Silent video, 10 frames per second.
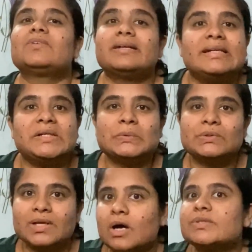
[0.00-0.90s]

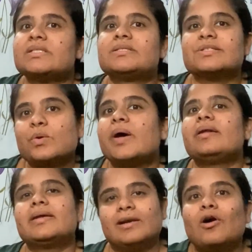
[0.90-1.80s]
32,000 square
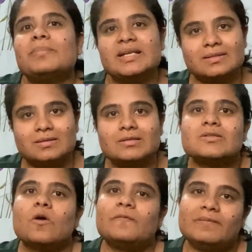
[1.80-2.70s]
kilometers
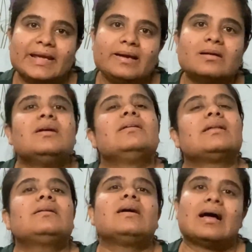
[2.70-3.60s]
of Lake
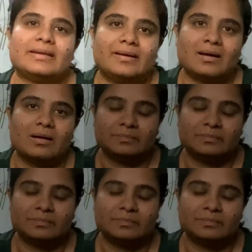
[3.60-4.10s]
Tanganyika.